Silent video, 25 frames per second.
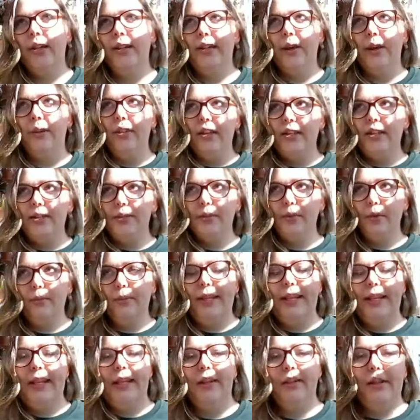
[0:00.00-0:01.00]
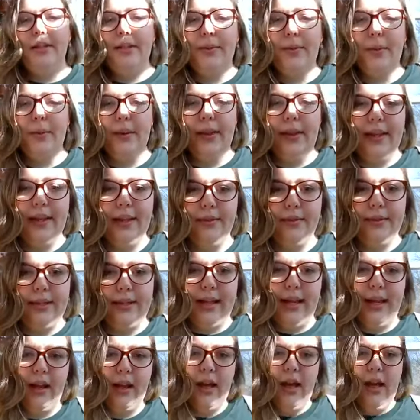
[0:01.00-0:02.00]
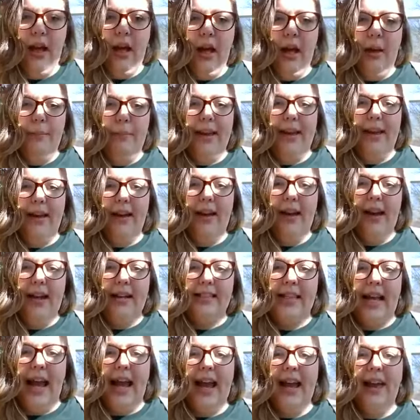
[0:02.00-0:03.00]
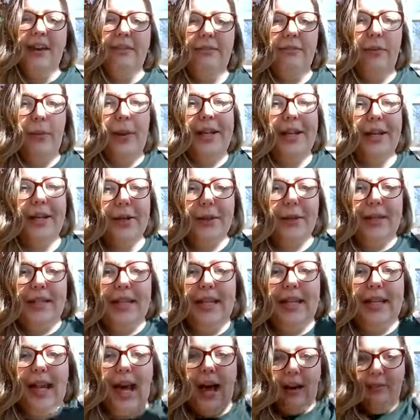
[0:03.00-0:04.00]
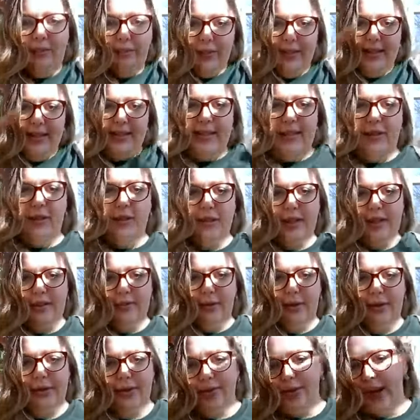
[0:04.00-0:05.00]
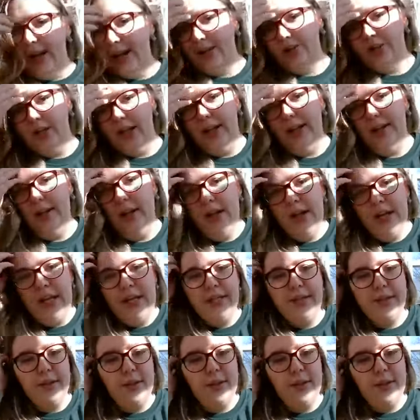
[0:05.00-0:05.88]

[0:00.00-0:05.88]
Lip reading: Now this room in here is is really unique because I have windows in every single different direction.